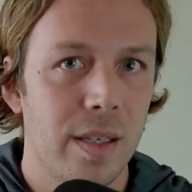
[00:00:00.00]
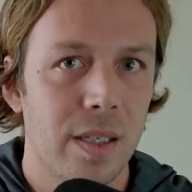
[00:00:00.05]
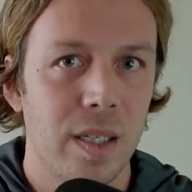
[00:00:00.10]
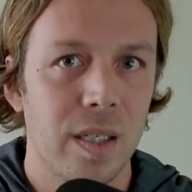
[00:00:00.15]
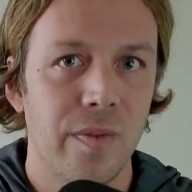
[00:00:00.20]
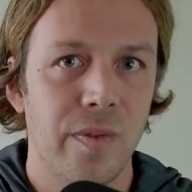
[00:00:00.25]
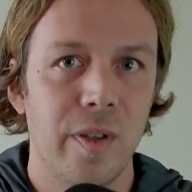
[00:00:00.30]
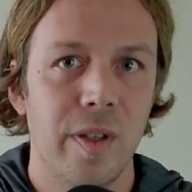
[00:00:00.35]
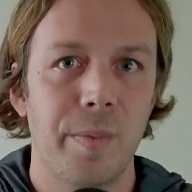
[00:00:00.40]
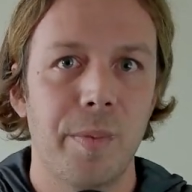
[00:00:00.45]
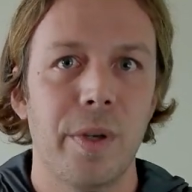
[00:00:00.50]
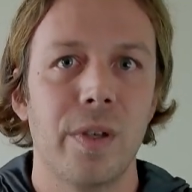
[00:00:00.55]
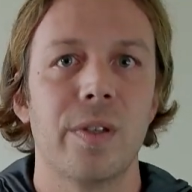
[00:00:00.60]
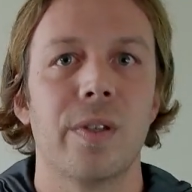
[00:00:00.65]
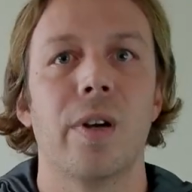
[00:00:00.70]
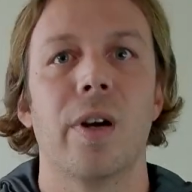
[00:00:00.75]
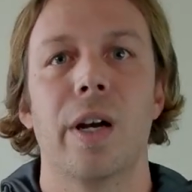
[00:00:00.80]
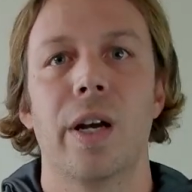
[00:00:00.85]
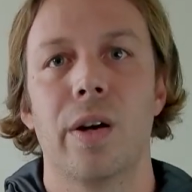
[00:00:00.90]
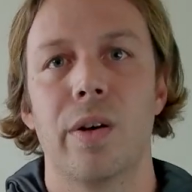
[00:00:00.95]
This is Felipe
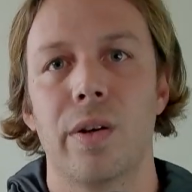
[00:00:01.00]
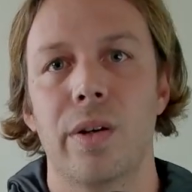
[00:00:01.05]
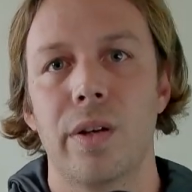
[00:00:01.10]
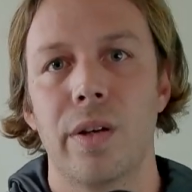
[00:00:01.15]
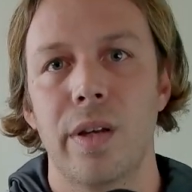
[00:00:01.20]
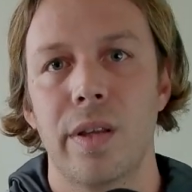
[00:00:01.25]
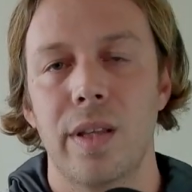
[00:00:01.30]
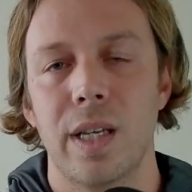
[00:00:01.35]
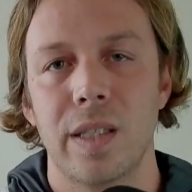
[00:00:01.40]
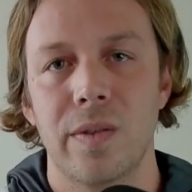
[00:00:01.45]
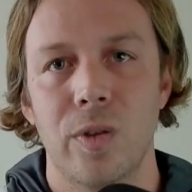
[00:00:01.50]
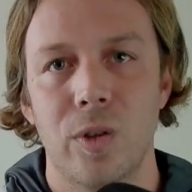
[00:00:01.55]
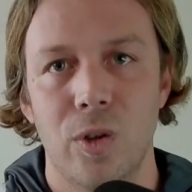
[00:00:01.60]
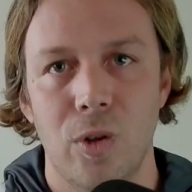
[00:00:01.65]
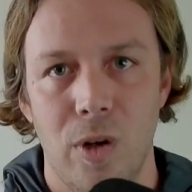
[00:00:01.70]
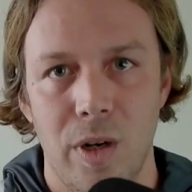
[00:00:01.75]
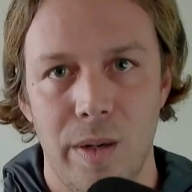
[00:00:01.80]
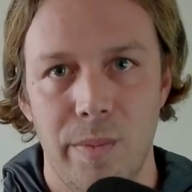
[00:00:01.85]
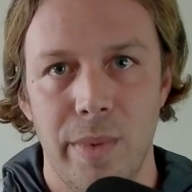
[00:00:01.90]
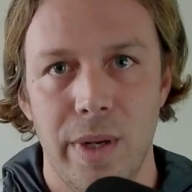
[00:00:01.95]
Osorio. Thanks
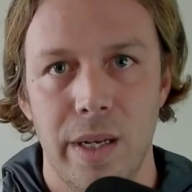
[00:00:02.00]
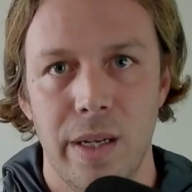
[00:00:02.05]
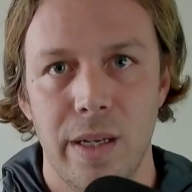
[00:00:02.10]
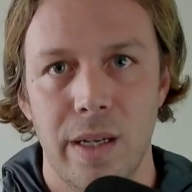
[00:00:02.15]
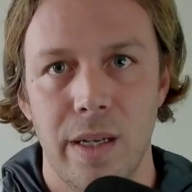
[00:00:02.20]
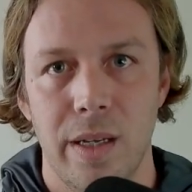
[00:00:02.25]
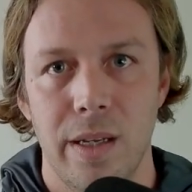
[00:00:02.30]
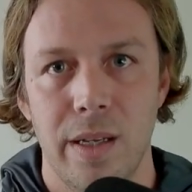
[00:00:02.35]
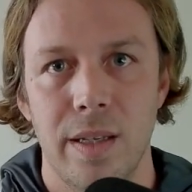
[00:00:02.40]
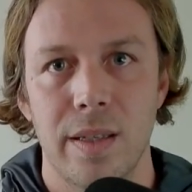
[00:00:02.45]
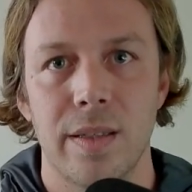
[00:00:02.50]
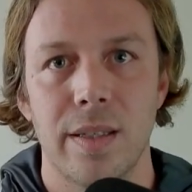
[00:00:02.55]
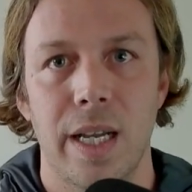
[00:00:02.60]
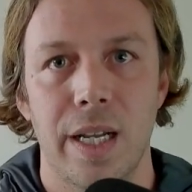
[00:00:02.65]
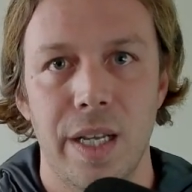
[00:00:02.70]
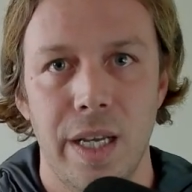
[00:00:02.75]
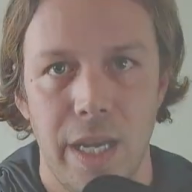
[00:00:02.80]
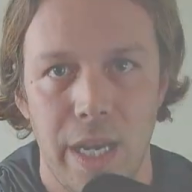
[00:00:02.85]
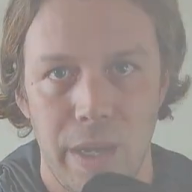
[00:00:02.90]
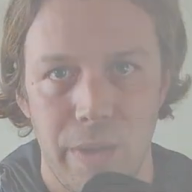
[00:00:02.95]
for joining me.
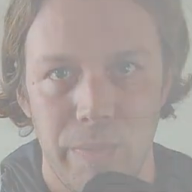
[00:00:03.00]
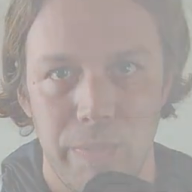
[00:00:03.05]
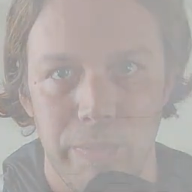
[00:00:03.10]
Signing